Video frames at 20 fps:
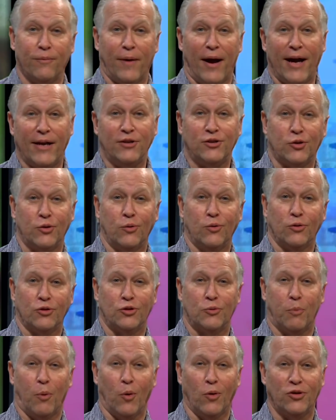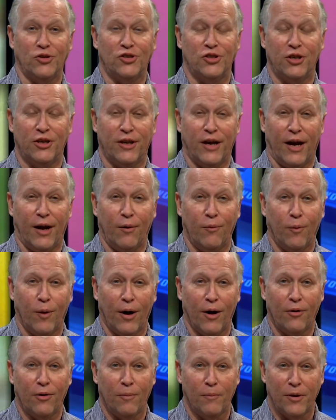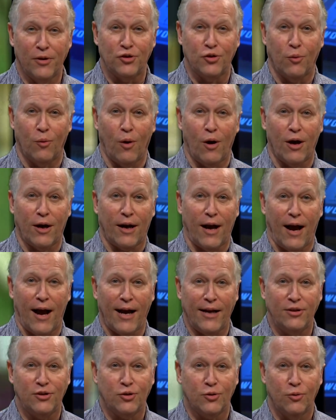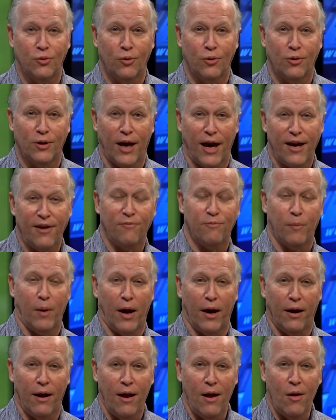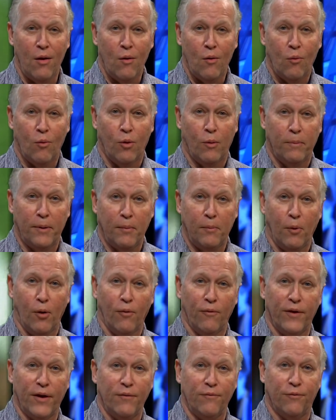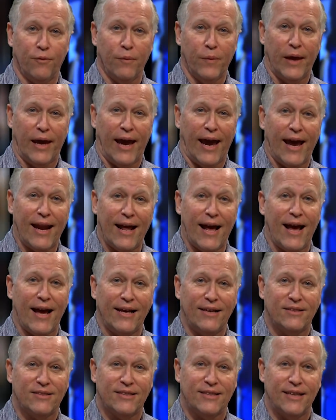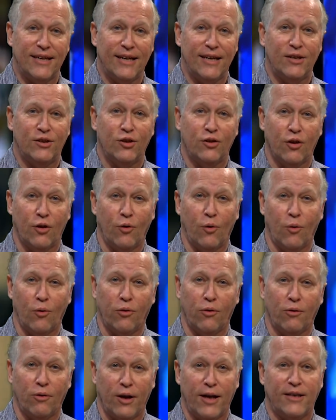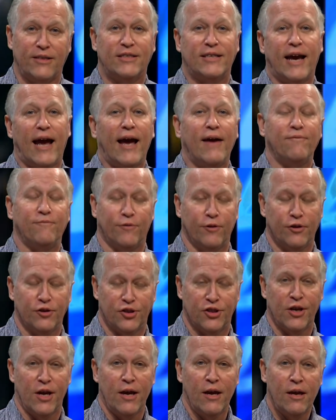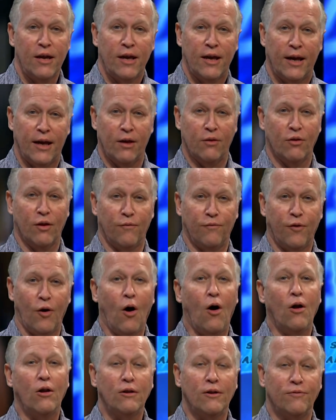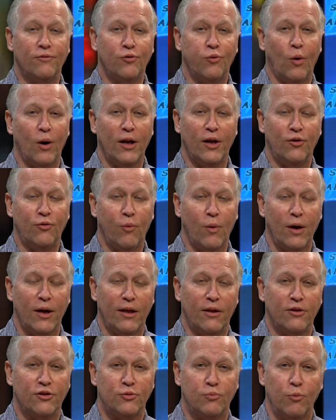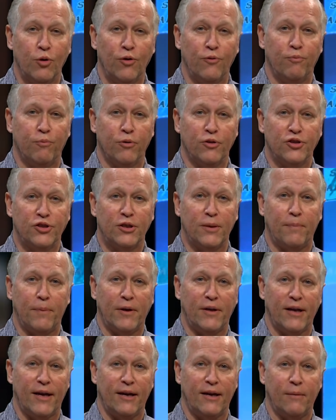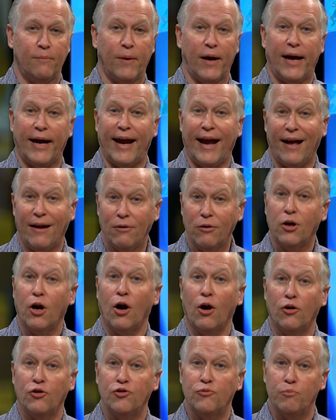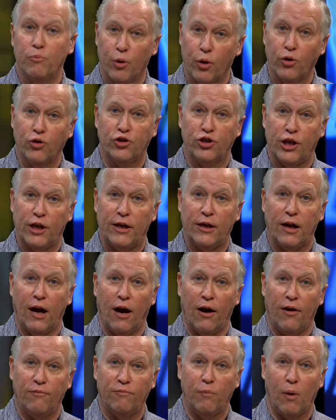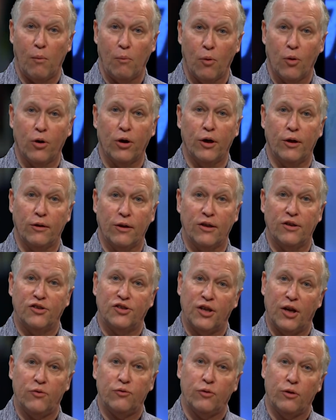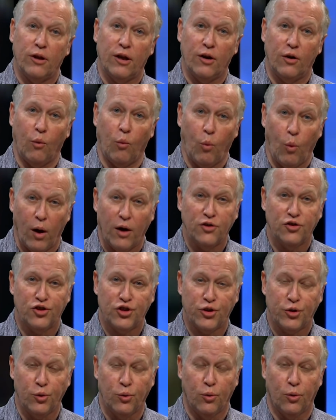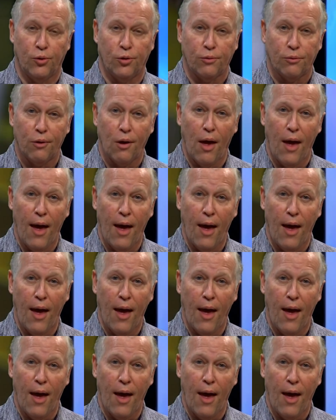from high school sports today, where the Mishawaka High School Cavemen will be moving from the NIC to the Northern Lakes Conference in the fall of 2020. This move precipitated by Elkhart's merging of Memorial and Central into one school.